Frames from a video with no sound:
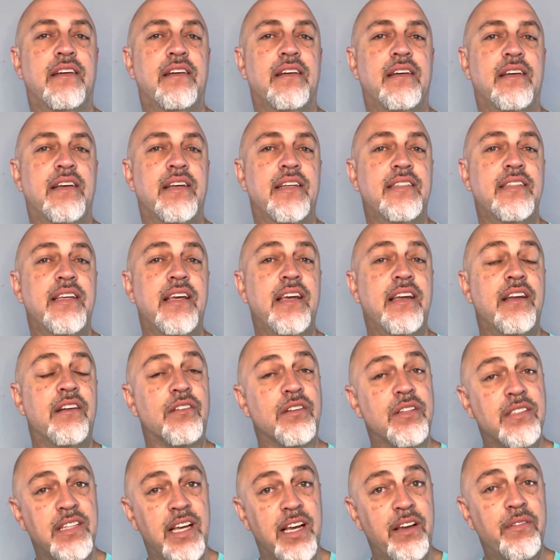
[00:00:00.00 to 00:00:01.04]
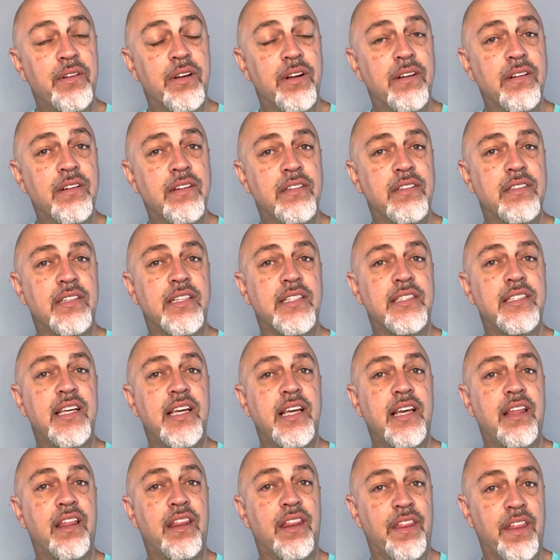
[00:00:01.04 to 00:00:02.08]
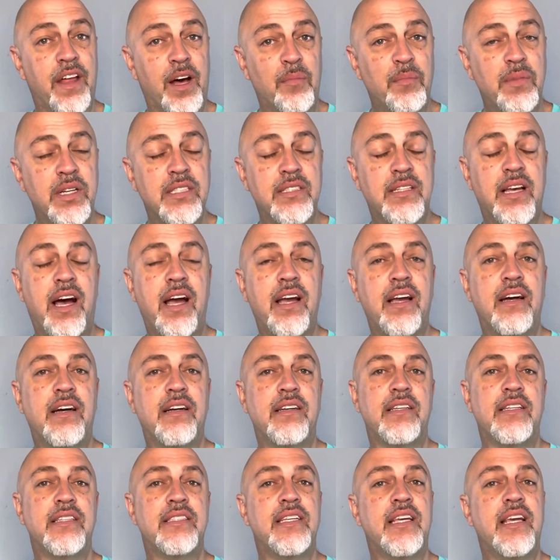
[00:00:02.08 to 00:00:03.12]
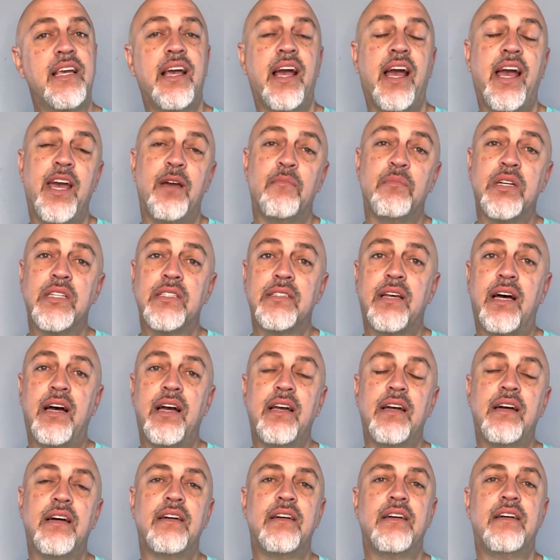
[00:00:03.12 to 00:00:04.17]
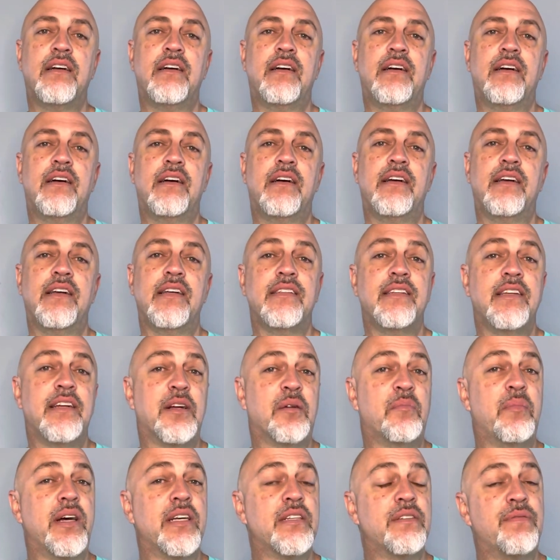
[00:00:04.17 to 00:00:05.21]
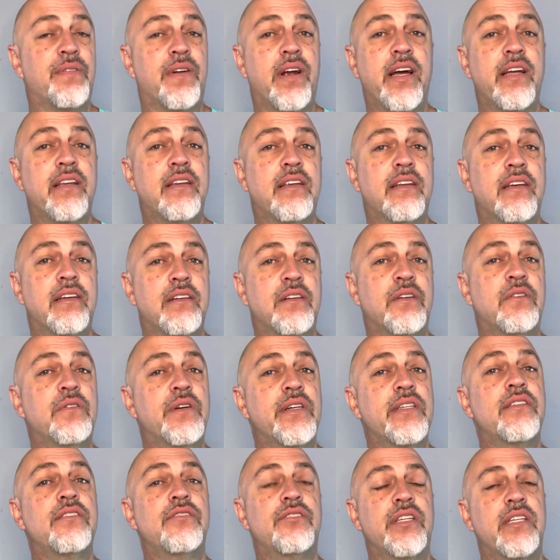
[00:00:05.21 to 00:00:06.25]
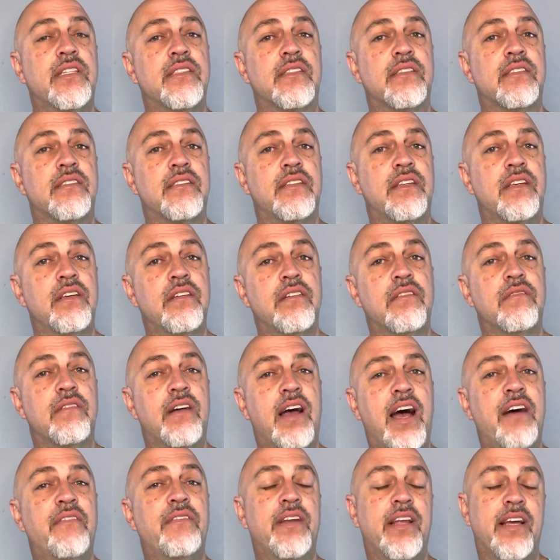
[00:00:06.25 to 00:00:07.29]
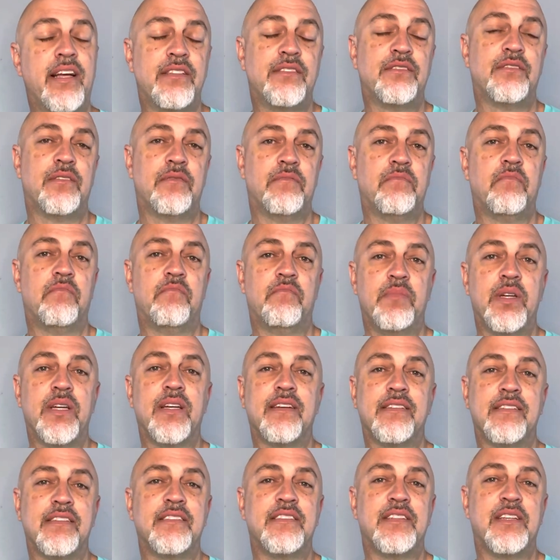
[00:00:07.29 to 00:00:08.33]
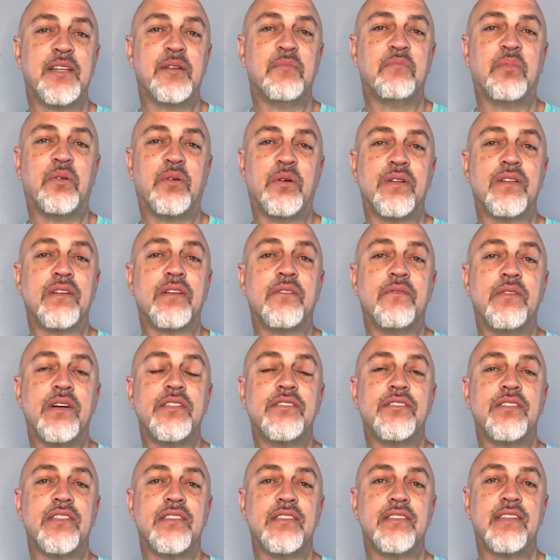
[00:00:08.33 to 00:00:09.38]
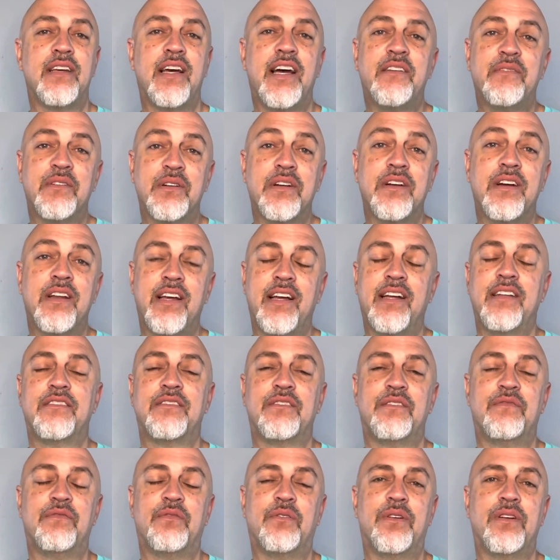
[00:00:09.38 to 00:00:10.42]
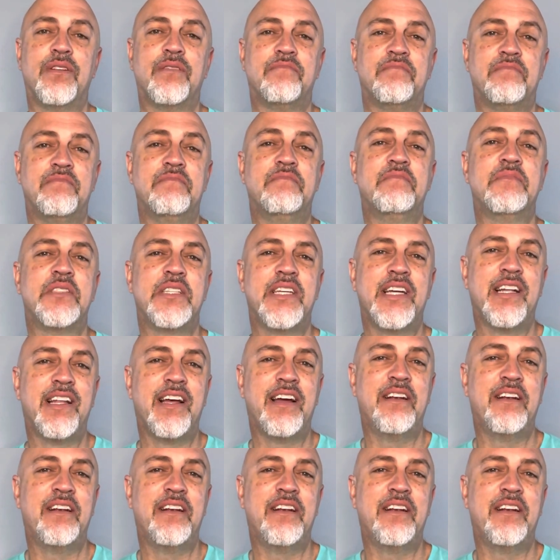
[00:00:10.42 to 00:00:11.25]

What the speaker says: Is he your Savior? Is he the Messiah? Is he a Messiah? Is he your best friend? Who is Jesus to you? Have an answer, because it's an important question to have a good answer for. See you later.